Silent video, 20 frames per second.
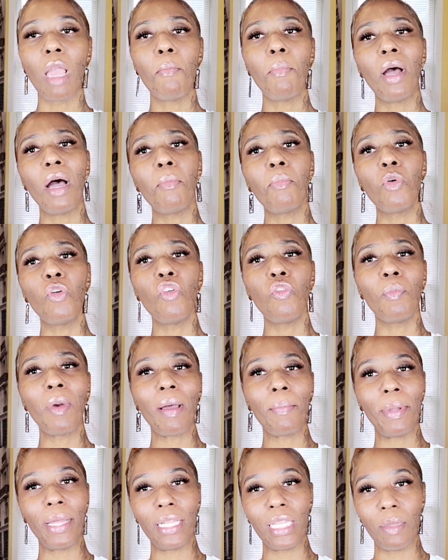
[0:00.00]
but moved
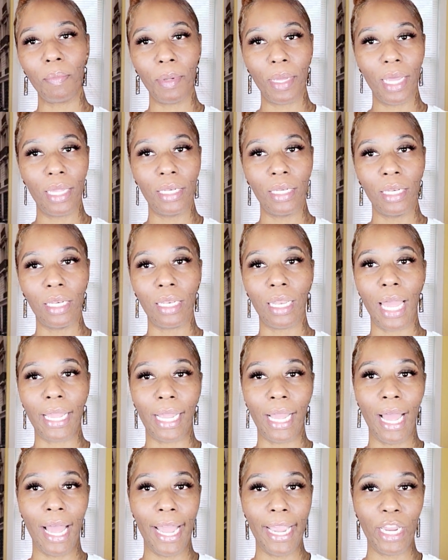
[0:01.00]
my belly button
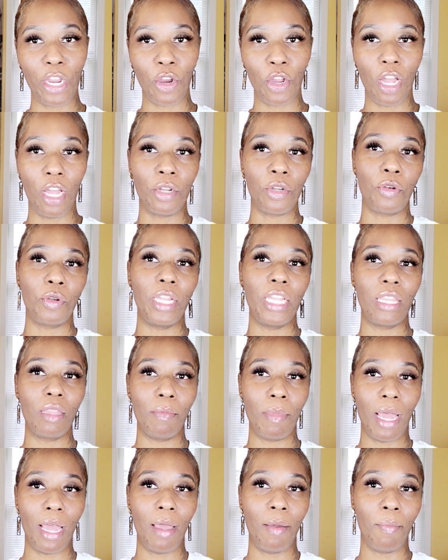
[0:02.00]
like higher underneath
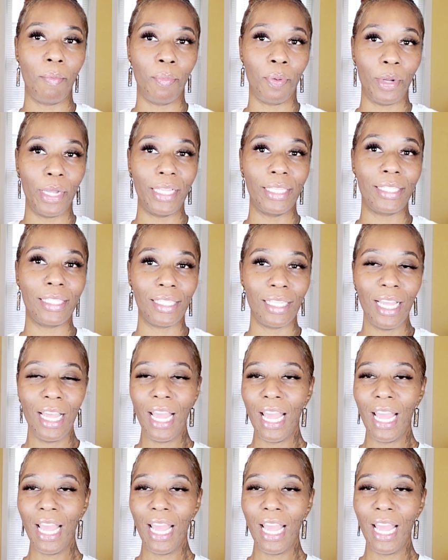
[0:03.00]
my breast,